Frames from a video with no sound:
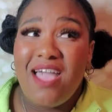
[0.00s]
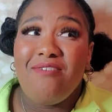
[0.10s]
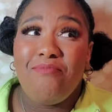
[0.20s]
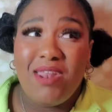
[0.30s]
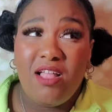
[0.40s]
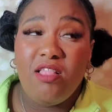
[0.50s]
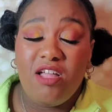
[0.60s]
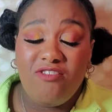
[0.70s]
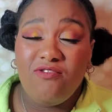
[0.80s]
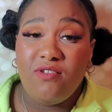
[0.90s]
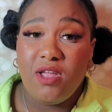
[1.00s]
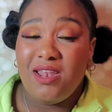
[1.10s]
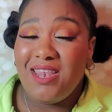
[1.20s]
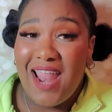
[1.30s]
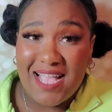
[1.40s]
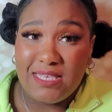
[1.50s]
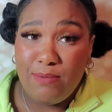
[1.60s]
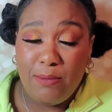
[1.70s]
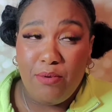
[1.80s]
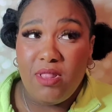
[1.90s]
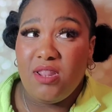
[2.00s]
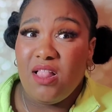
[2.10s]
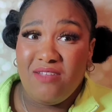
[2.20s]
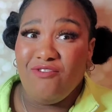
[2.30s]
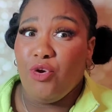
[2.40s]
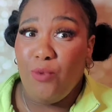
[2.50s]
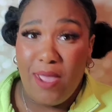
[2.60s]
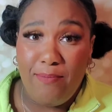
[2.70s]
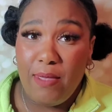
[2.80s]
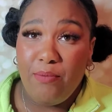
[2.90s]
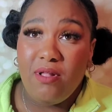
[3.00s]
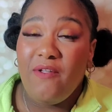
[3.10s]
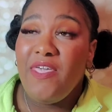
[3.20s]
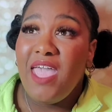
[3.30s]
I've met a lot of nice people, a lot of great people,